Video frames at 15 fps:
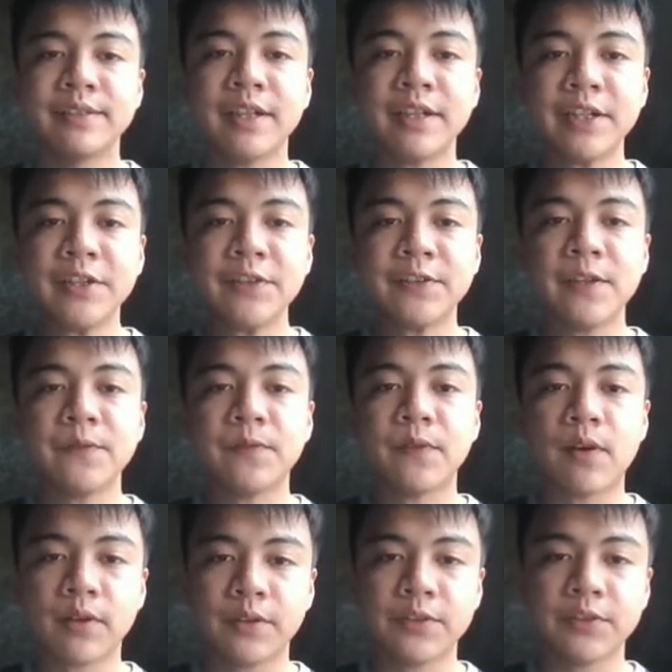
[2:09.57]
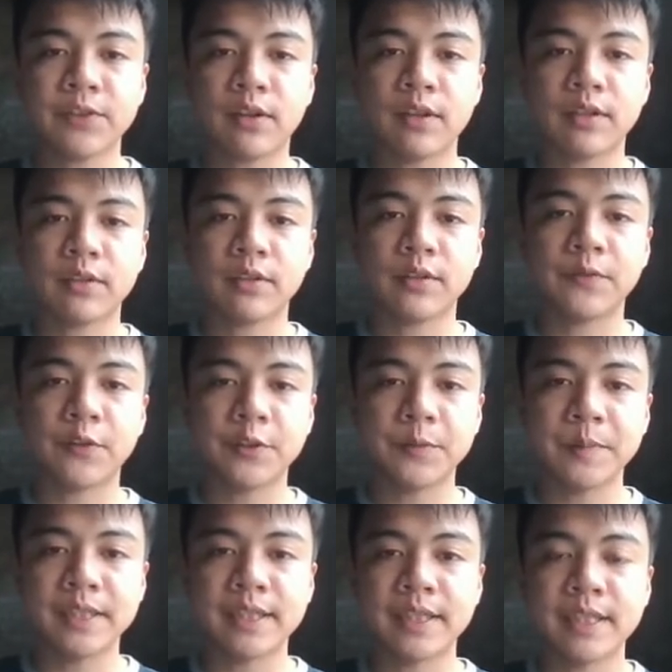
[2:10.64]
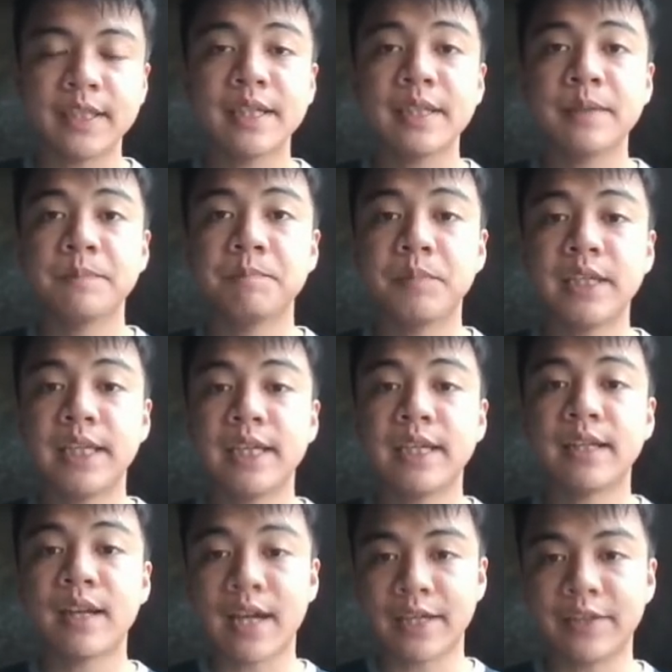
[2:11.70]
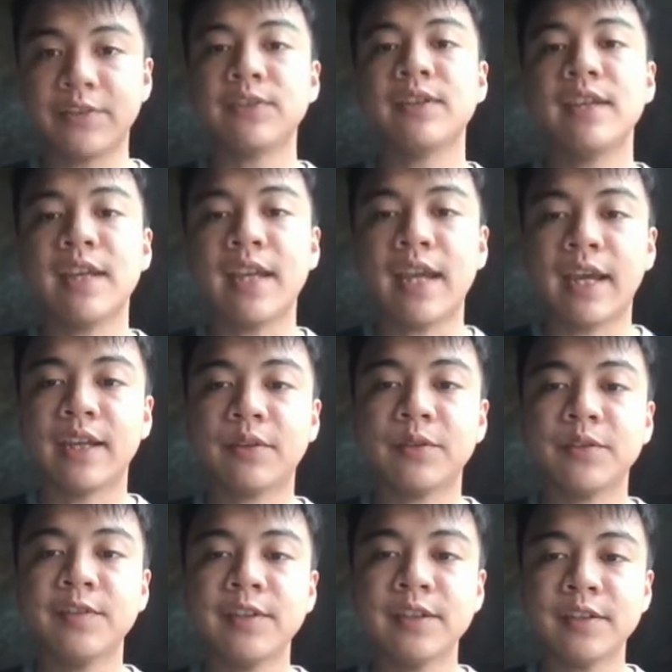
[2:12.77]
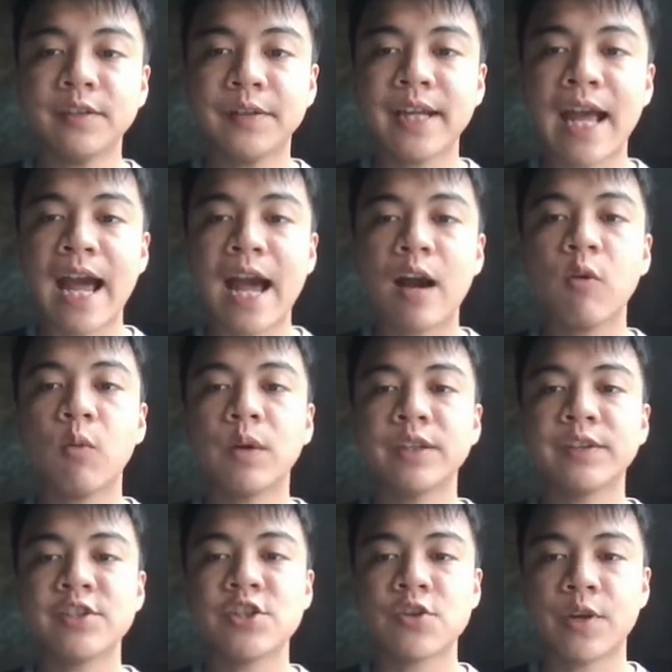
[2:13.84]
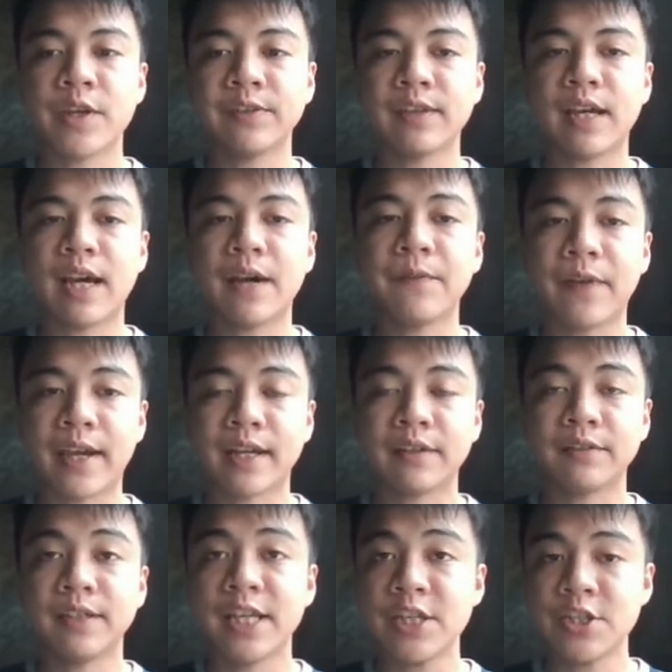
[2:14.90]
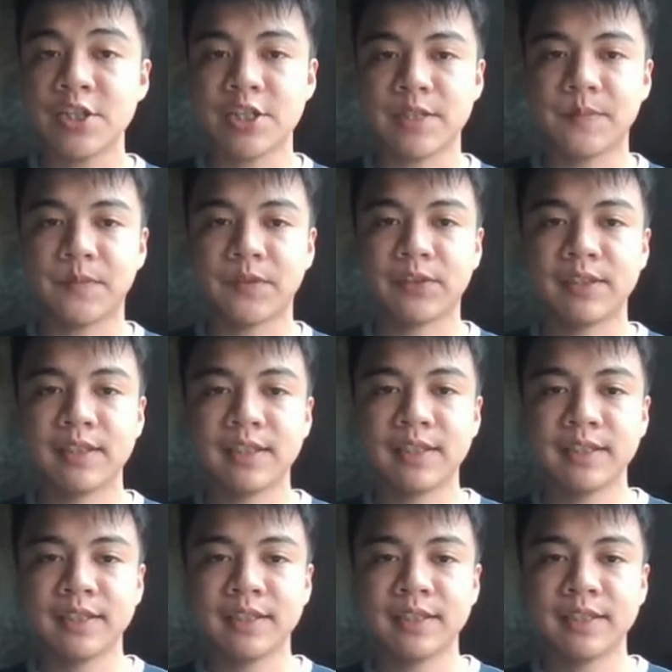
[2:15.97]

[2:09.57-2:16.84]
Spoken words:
There is a focus on conformity, being nice, and considering how one's choice affect relationships.